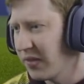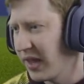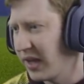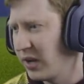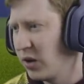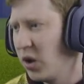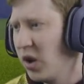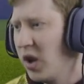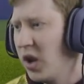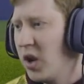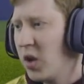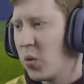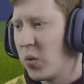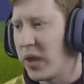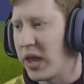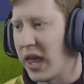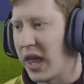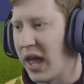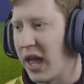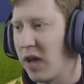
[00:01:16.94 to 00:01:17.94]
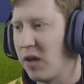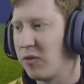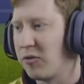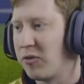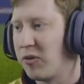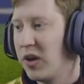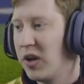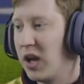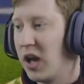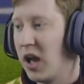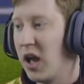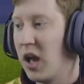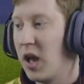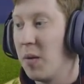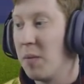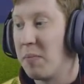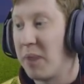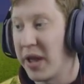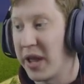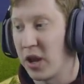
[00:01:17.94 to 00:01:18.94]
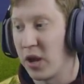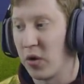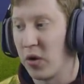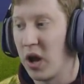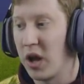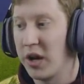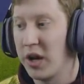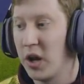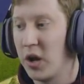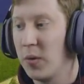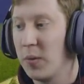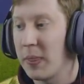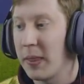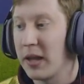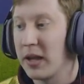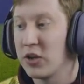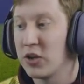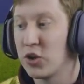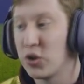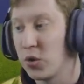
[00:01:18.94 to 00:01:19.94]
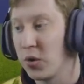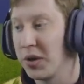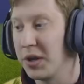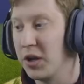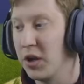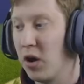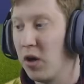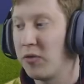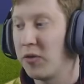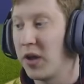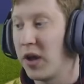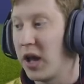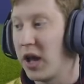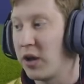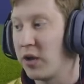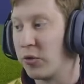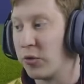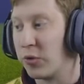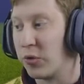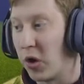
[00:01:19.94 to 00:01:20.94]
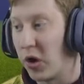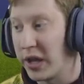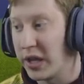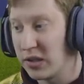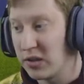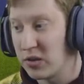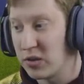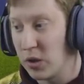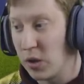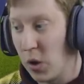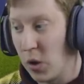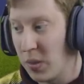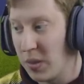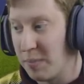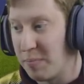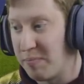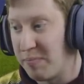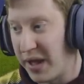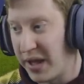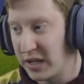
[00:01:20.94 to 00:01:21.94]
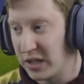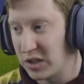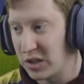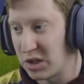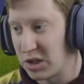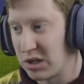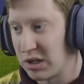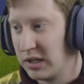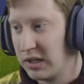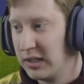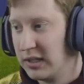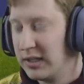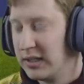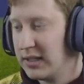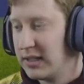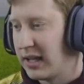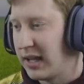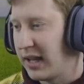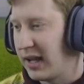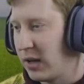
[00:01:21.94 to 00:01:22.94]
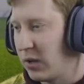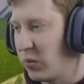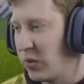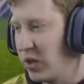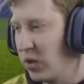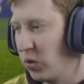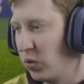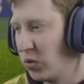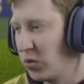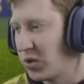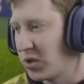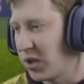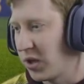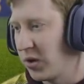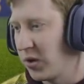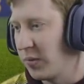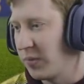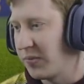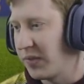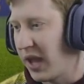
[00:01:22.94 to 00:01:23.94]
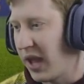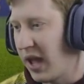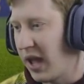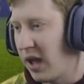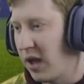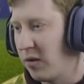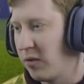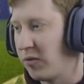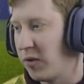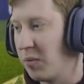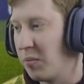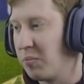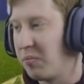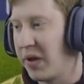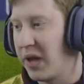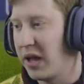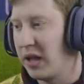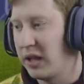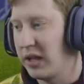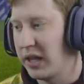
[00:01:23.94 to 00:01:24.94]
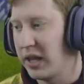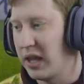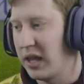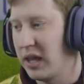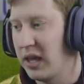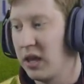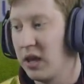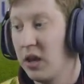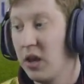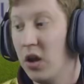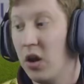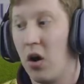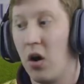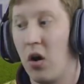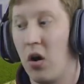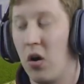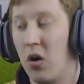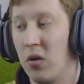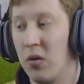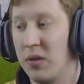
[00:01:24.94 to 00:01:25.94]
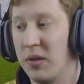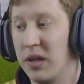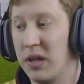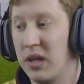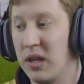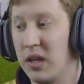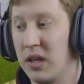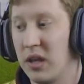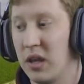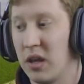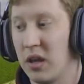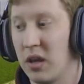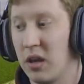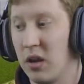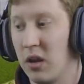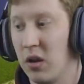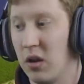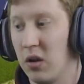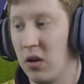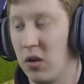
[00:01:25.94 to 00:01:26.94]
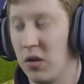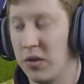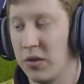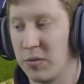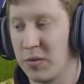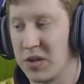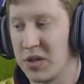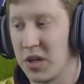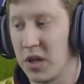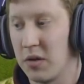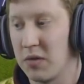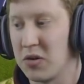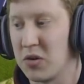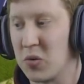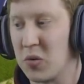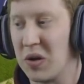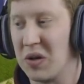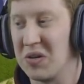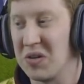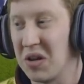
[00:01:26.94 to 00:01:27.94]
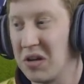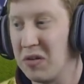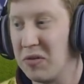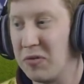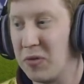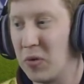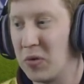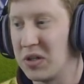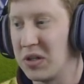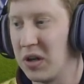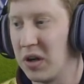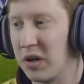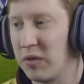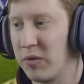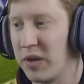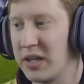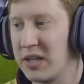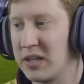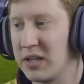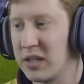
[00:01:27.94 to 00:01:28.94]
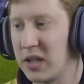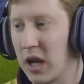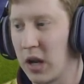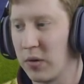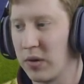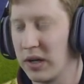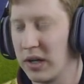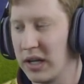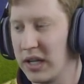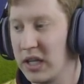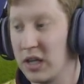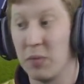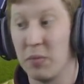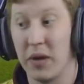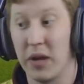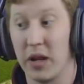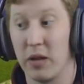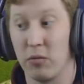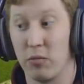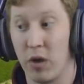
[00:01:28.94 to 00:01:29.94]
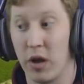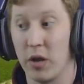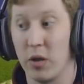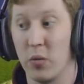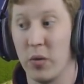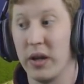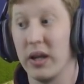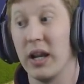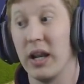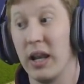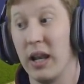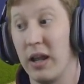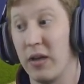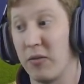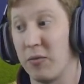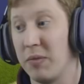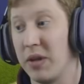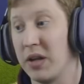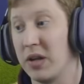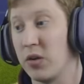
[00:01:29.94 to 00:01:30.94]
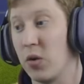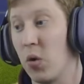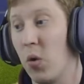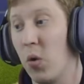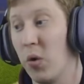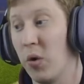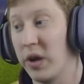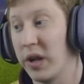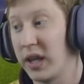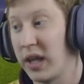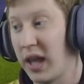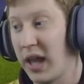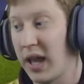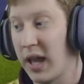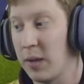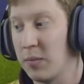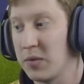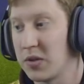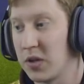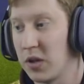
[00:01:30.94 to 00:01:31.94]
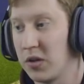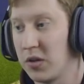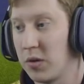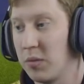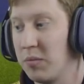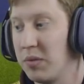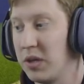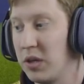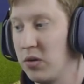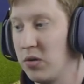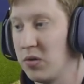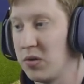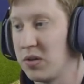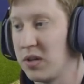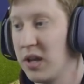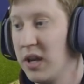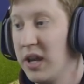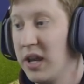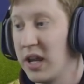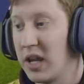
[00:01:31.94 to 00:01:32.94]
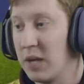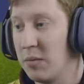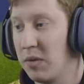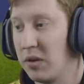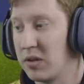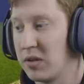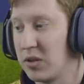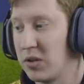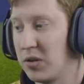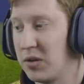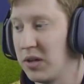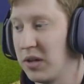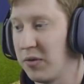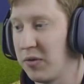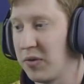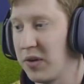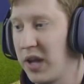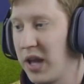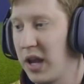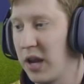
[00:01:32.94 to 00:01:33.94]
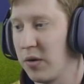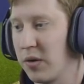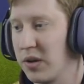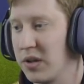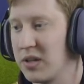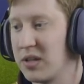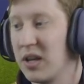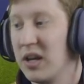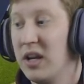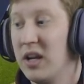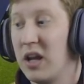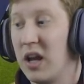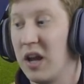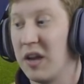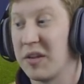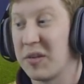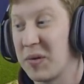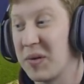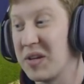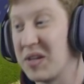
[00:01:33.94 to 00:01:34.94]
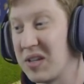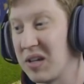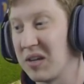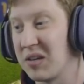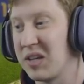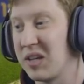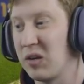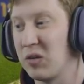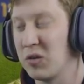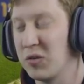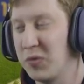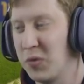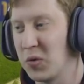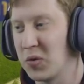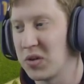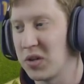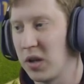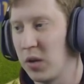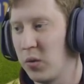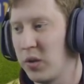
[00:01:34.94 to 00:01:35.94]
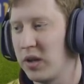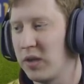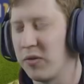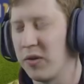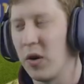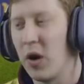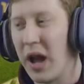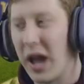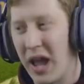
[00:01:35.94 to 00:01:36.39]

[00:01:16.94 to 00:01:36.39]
Then we have uh, Bejarano, Stoyanov, and Wright on the bench. And we also have Bell here on the uh, on the reserves as well. He's only 49 rated currently, can play at right wing, left mid or at cam, so can be used in multitude of different areas. Uh, Three-star skills, four-star weak foot.